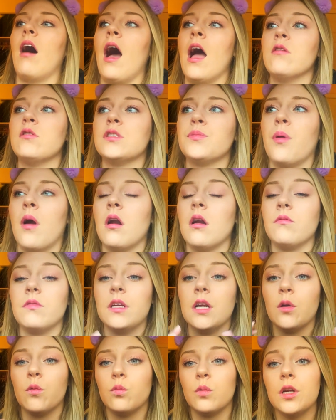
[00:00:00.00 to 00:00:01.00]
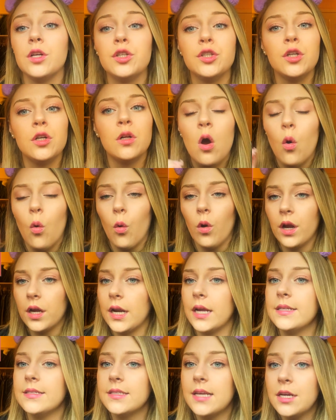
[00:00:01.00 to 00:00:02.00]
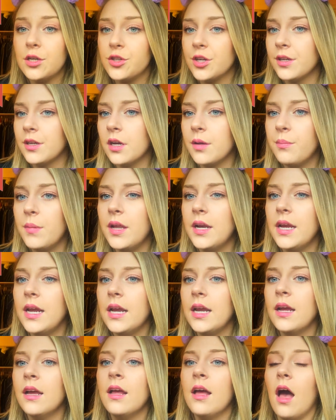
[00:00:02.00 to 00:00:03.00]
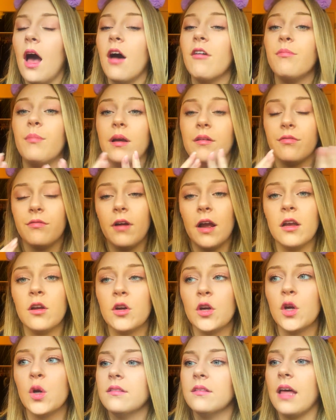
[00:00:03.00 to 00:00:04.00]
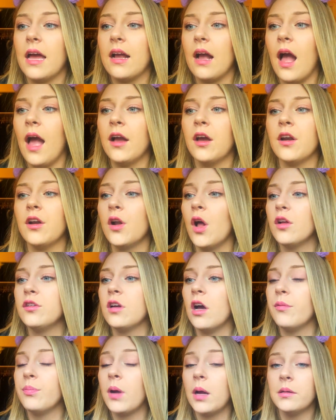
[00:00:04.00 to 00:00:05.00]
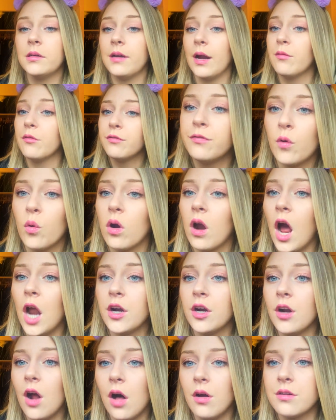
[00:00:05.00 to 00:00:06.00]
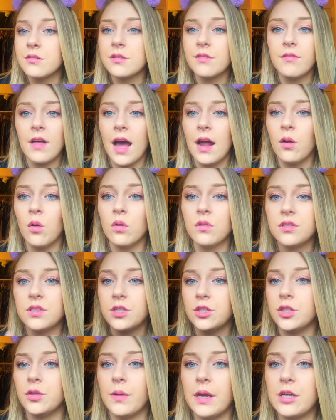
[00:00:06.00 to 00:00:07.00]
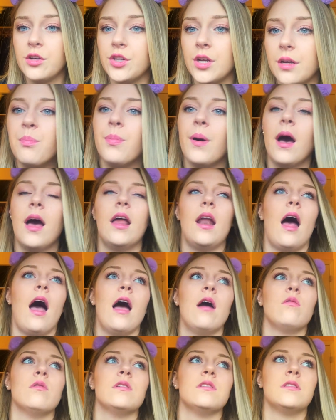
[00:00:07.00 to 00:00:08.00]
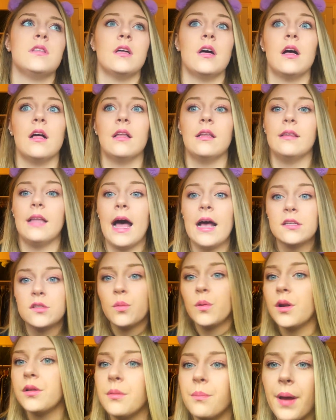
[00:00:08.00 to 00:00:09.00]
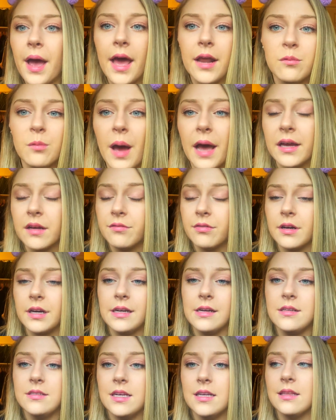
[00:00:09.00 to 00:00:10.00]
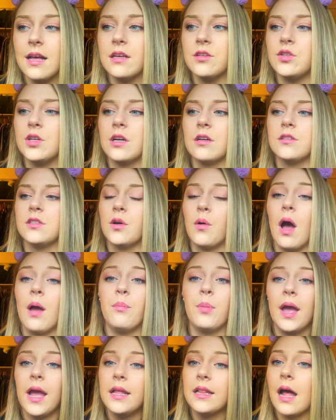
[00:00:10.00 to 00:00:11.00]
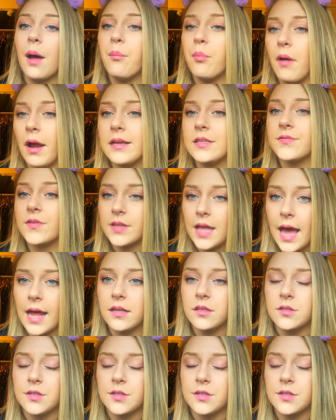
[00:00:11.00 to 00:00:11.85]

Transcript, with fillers: I was part of the original organization committee of my friend group, like I could have knocked off probably around $400 of that whole situation, but I was the last one on the bandwagon for EDC last year, so I paid that price for that.